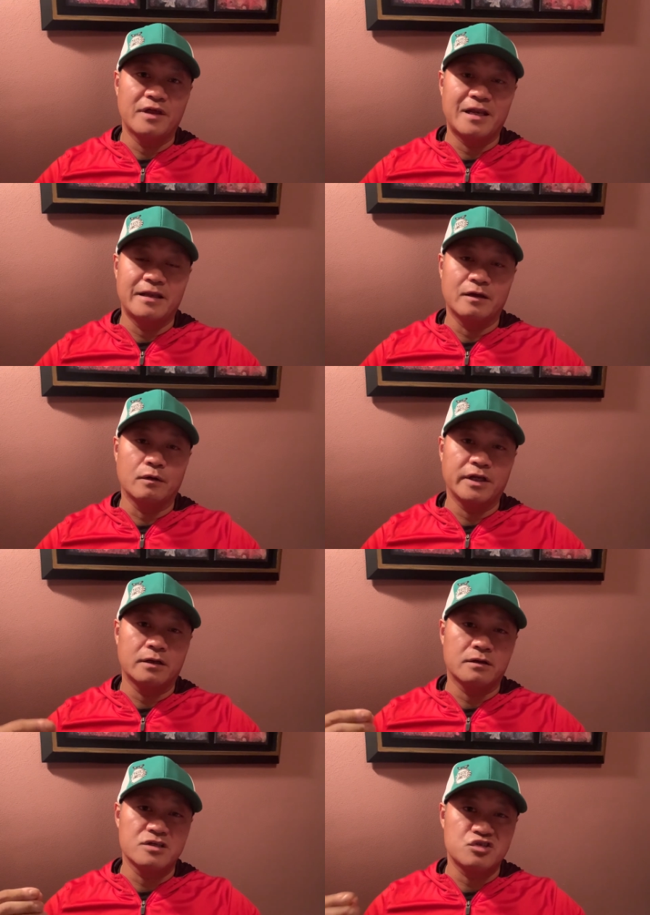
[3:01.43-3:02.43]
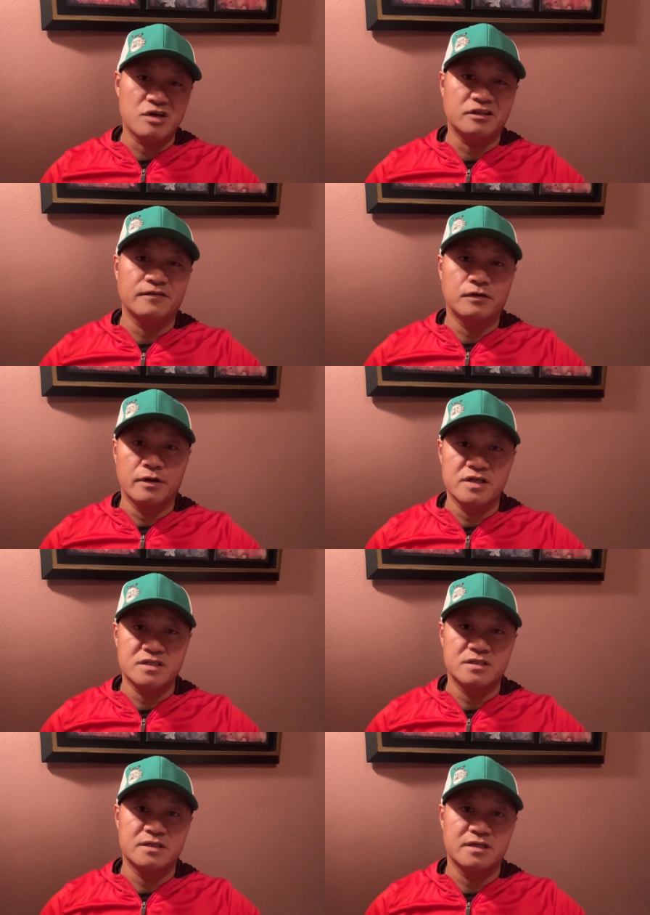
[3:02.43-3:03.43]
that, the only constructive
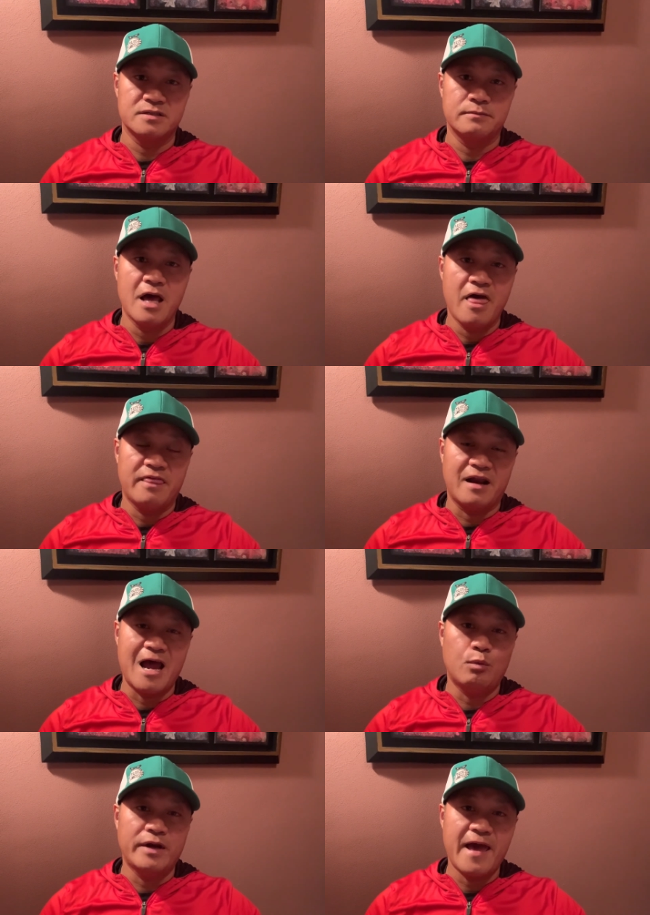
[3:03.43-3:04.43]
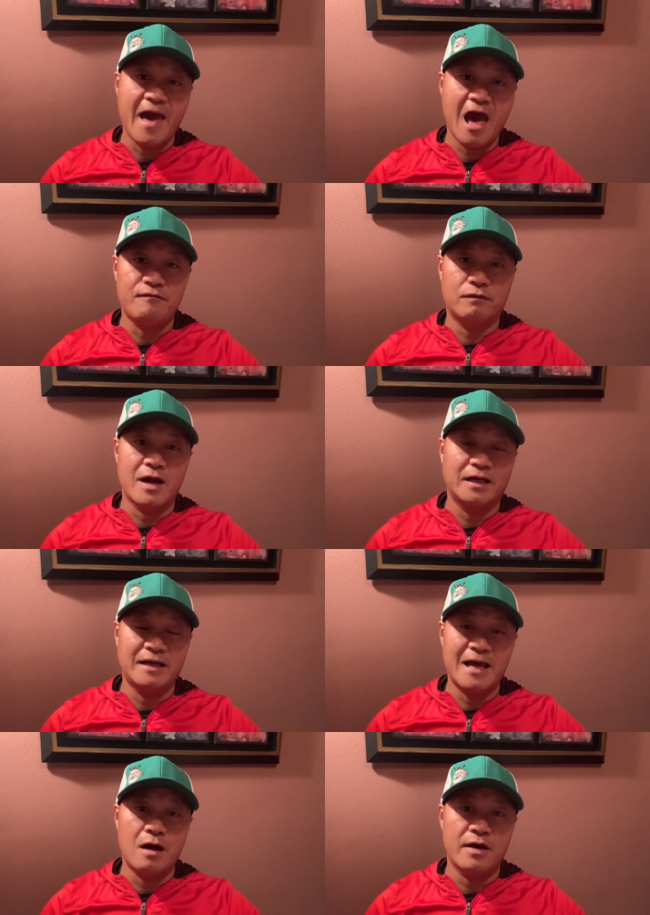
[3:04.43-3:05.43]
criticism that I would have
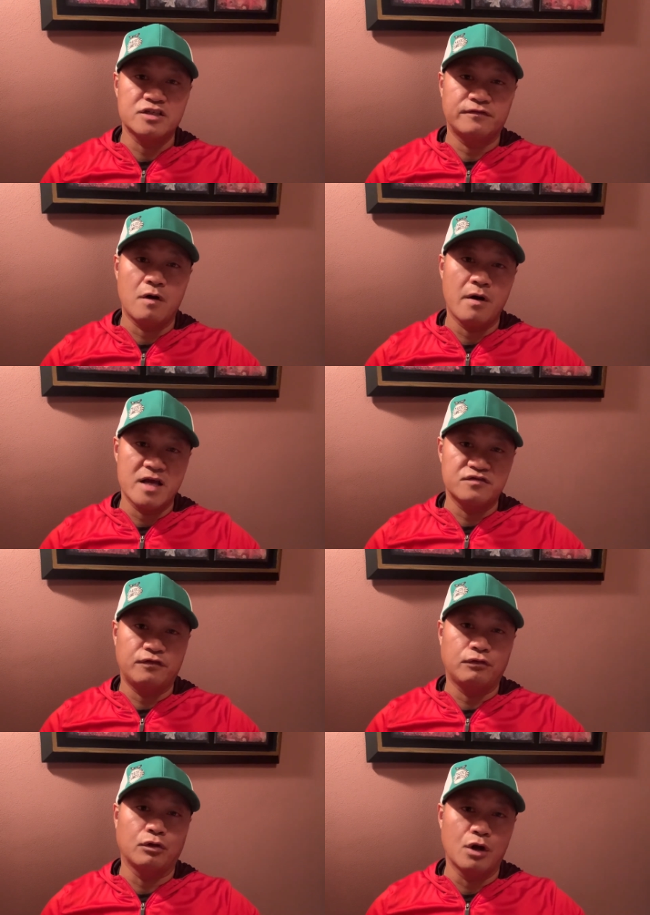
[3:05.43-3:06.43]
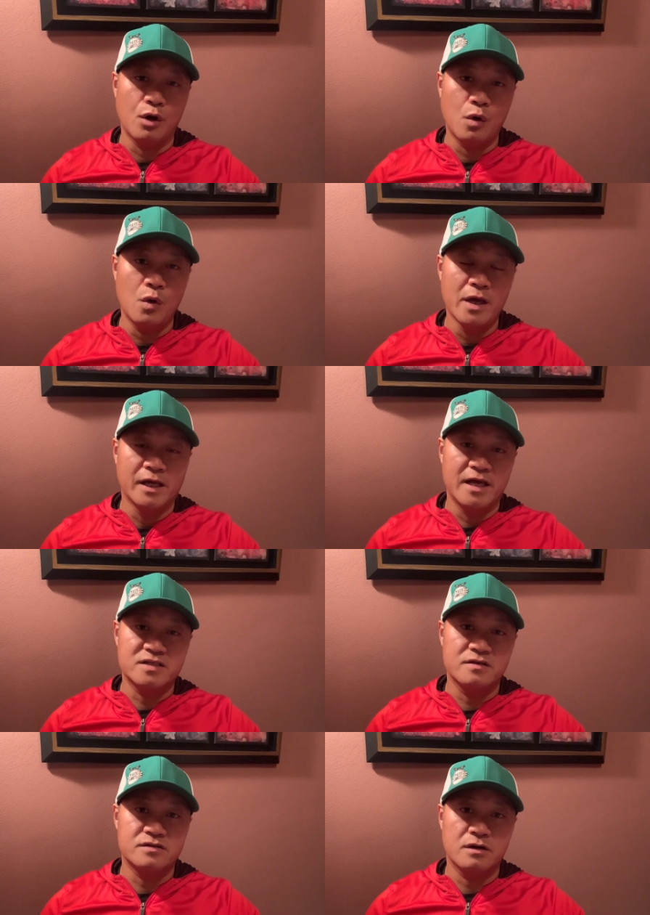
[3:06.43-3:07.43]
right now as far as flow
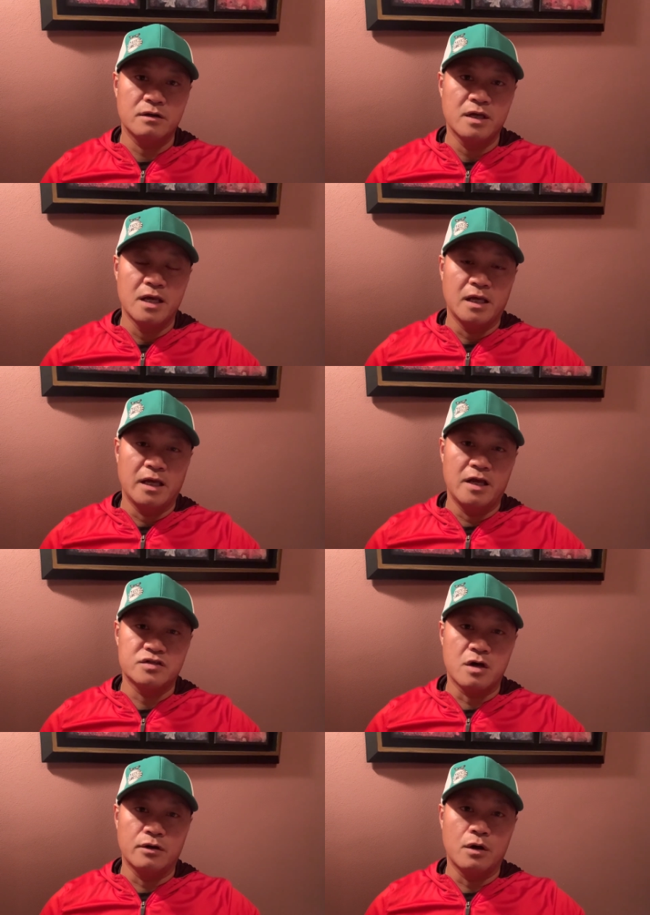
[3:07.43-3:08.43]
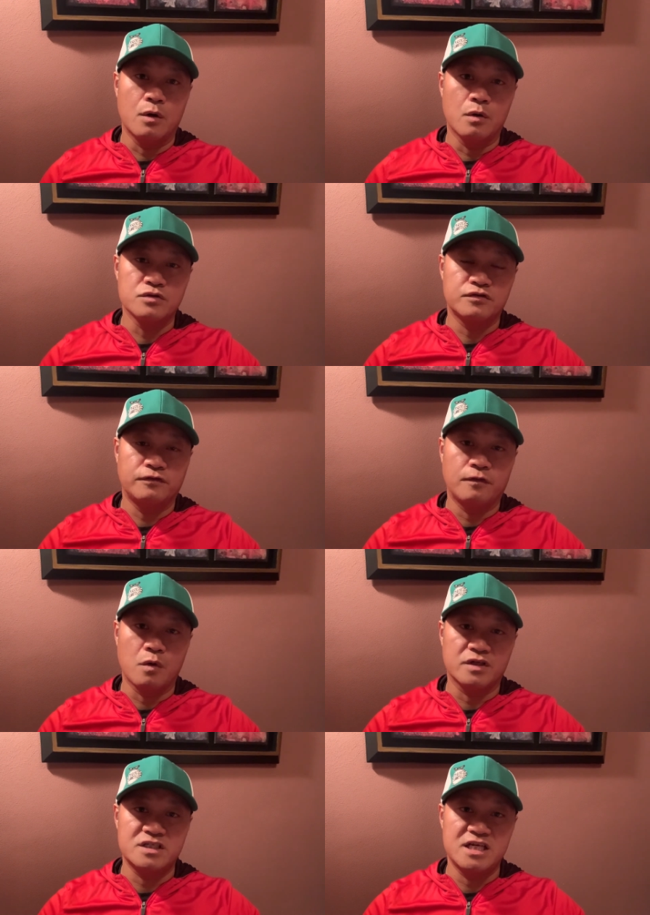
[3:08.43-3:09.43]
is concerned is on holes
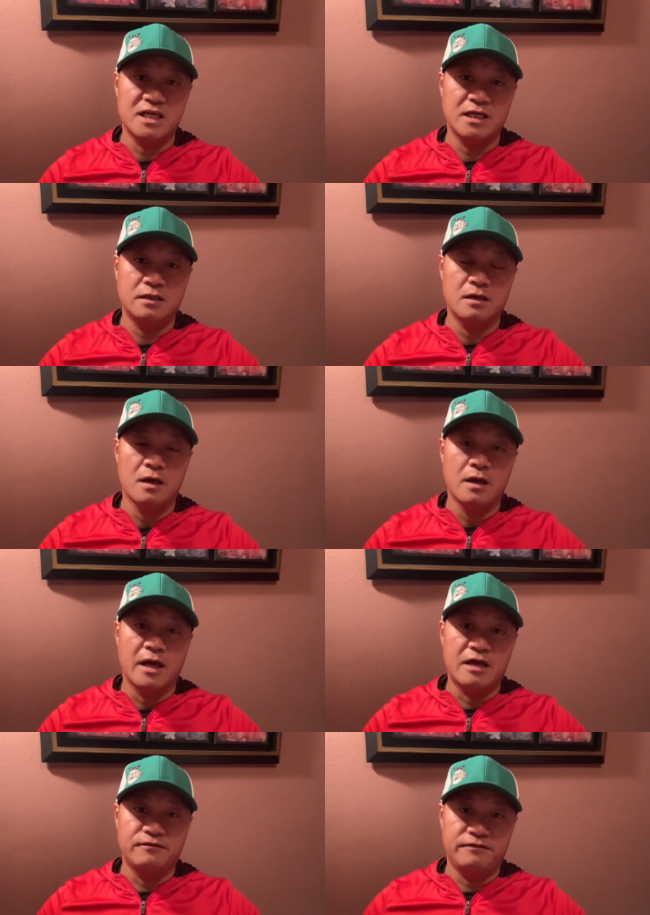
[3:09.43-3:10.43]
14 and